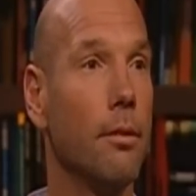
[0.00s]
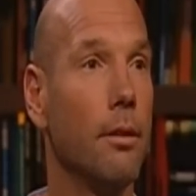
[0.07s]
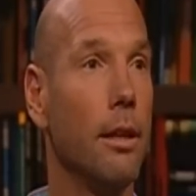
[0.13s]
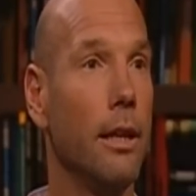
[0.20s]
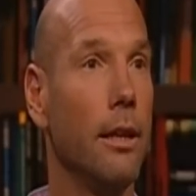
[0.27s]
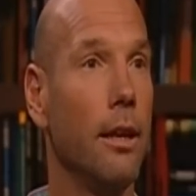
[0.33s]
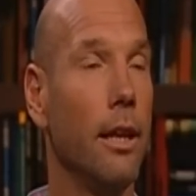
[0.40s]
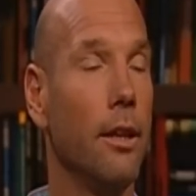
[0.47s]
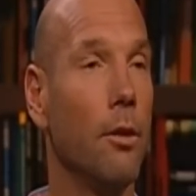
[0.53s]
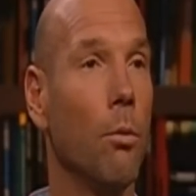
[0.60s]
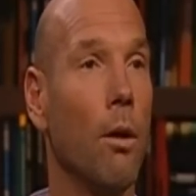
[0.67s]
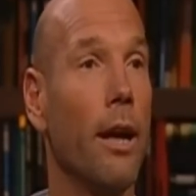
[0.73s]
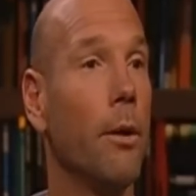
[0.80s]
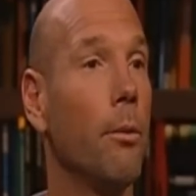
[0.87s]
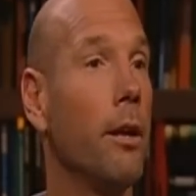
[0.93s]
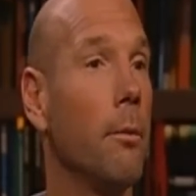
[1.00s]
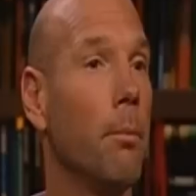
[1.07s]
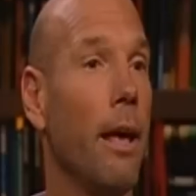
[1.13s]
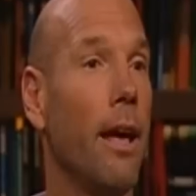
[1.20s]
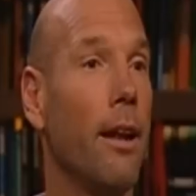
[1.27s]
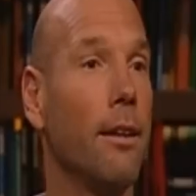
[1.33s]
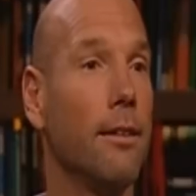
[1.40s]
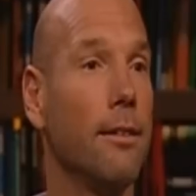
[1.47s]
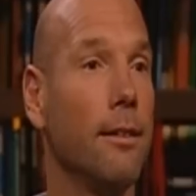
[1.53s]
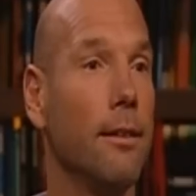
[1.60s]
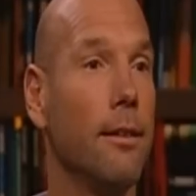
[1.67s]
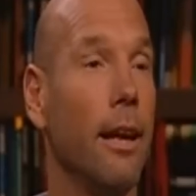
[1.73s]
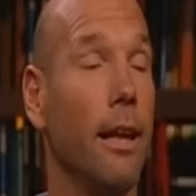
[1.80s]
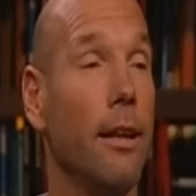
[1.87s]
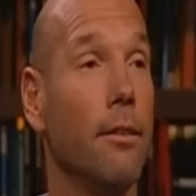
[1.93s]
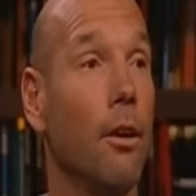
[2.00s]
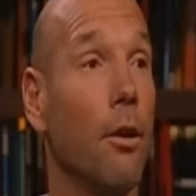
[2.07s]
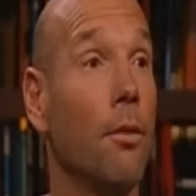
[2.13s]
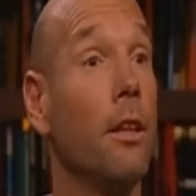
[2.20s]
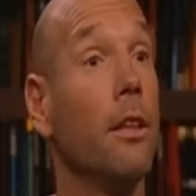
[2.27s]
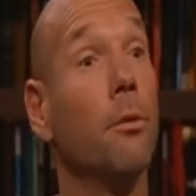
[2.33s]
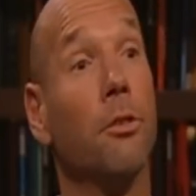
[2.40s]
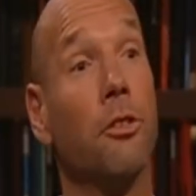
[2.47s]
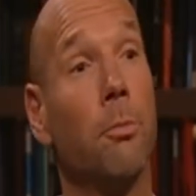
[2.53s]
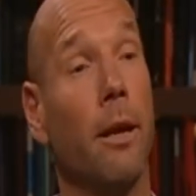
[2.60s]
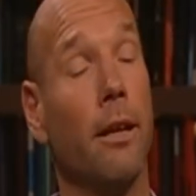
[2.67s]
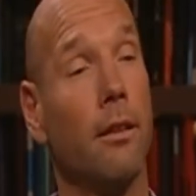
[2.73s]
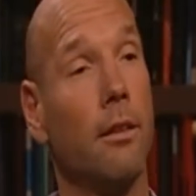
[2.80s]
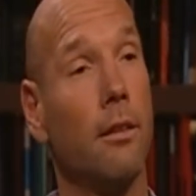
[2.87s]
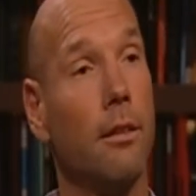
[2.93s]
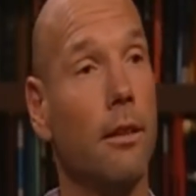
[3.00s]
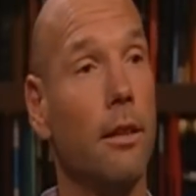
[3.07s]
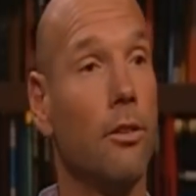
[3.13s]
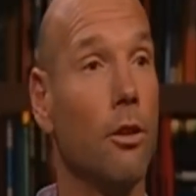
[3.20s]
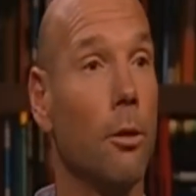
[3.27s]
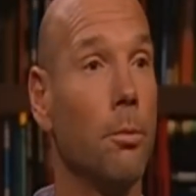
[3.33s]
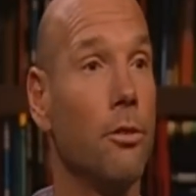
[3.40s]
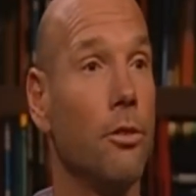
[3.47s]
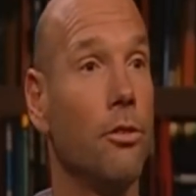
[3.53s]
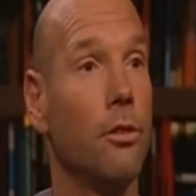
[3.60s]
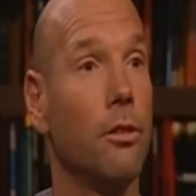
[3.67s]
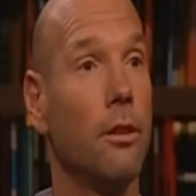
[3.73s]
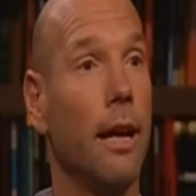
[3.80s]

in the way he went about it, and I think the respect his opposition